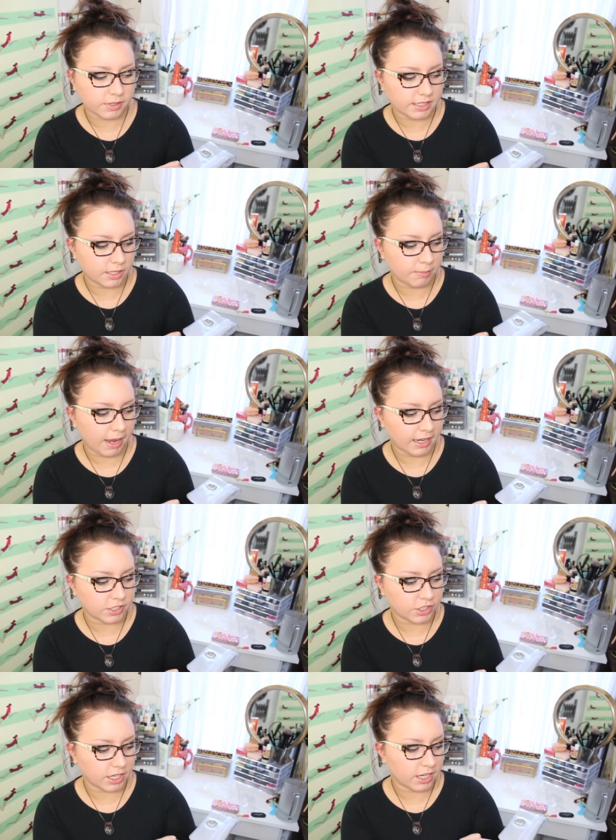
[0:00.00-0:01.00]
retail
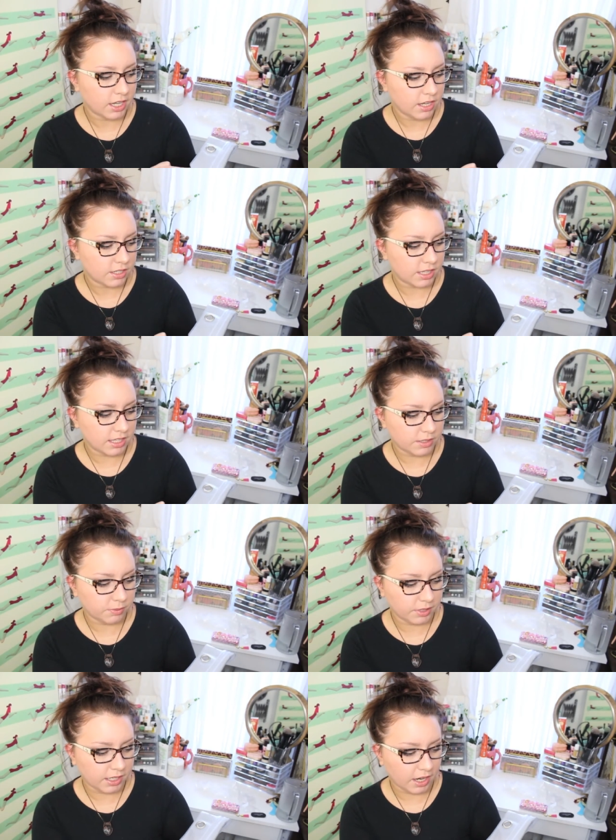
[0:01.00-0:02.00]
packaging. So that's
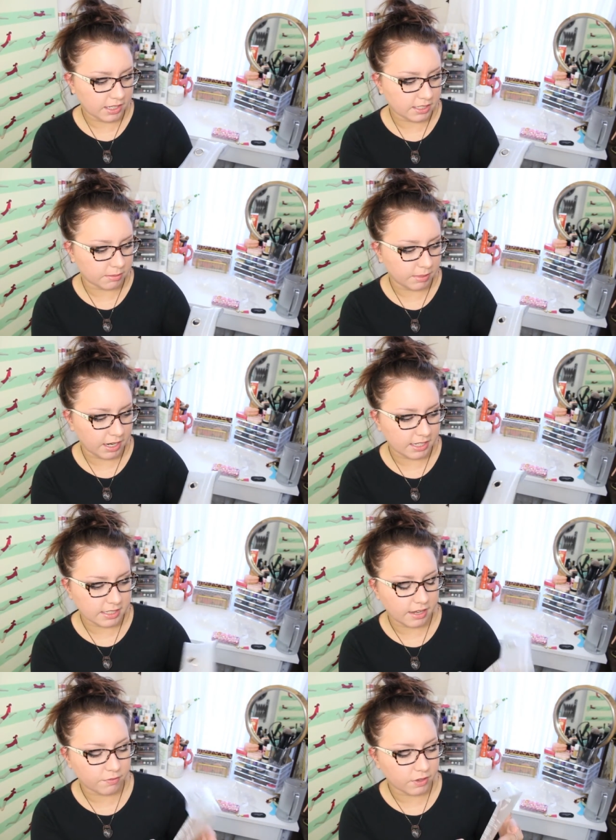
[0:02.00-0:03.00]
really awesome. It has
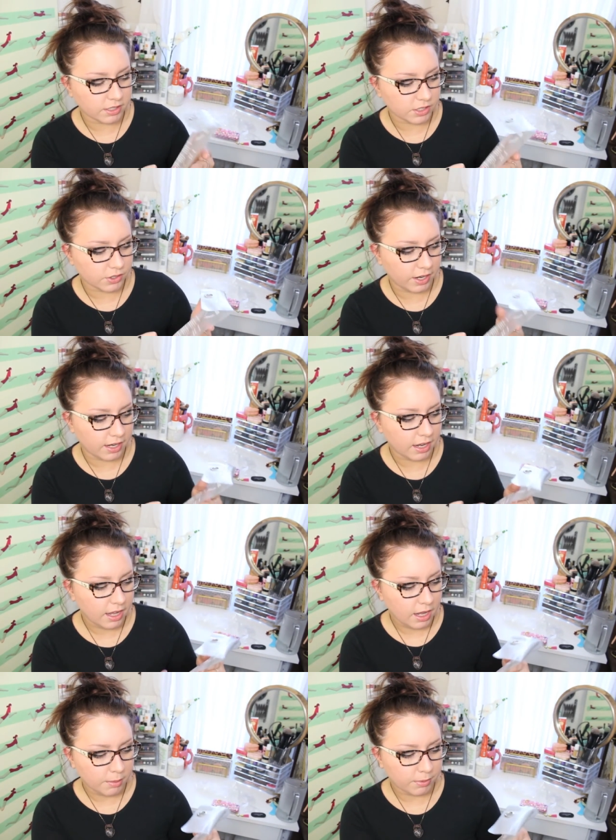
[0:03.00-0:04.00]
a front screen
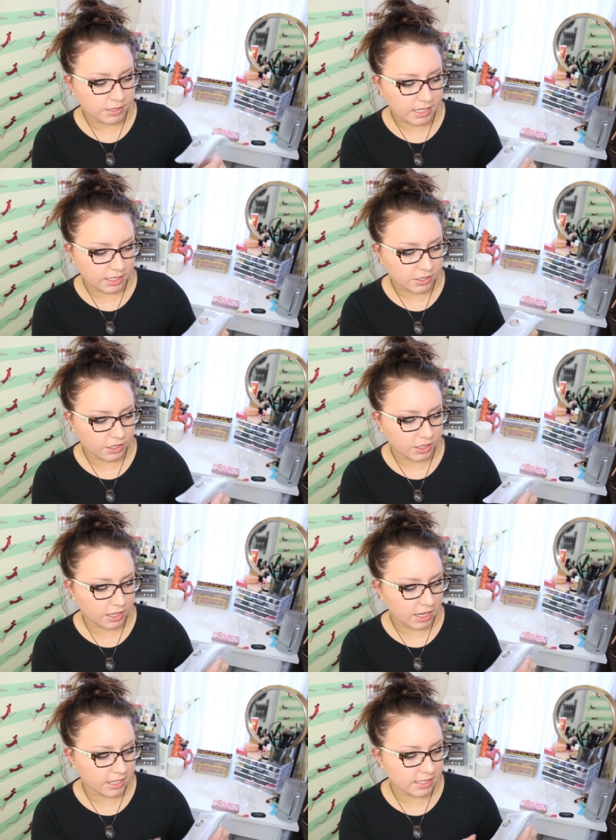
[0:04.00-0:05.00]
protector
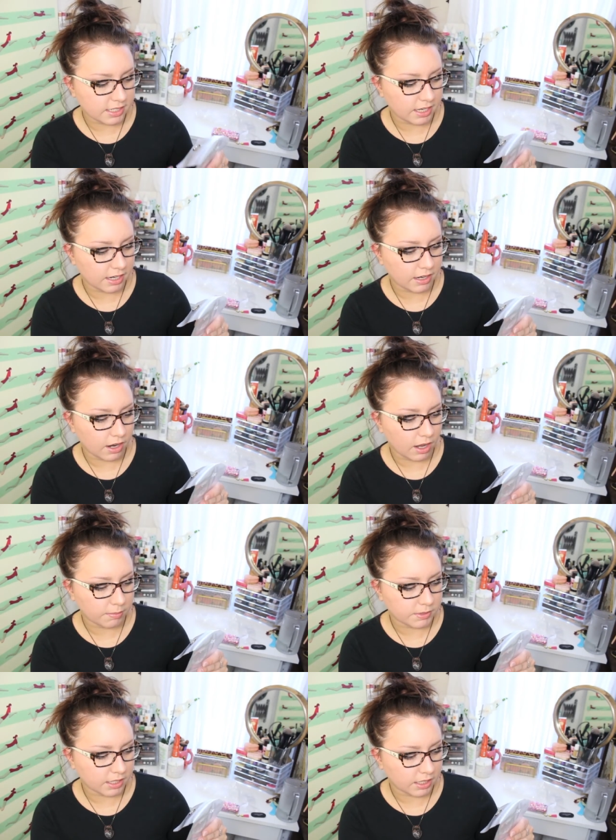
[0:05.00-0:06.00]
that is thin and
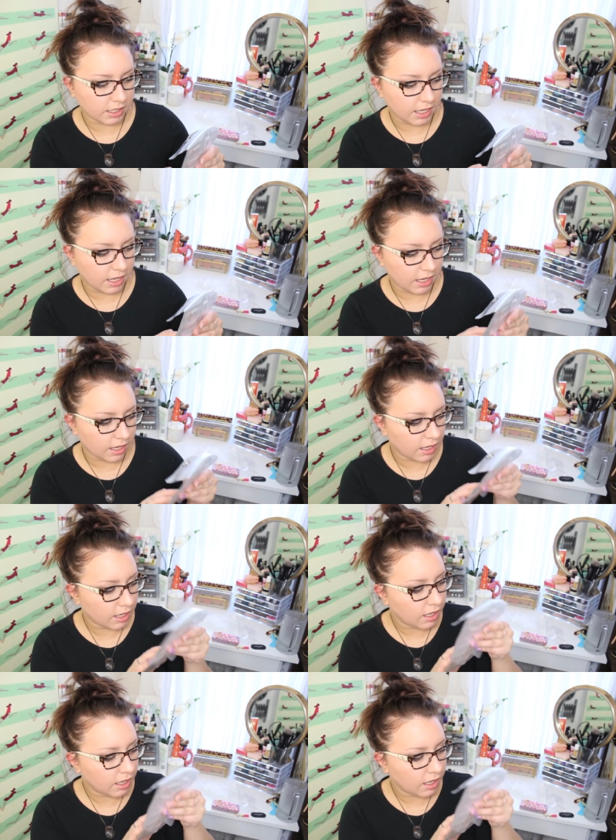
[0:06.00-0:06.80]
optically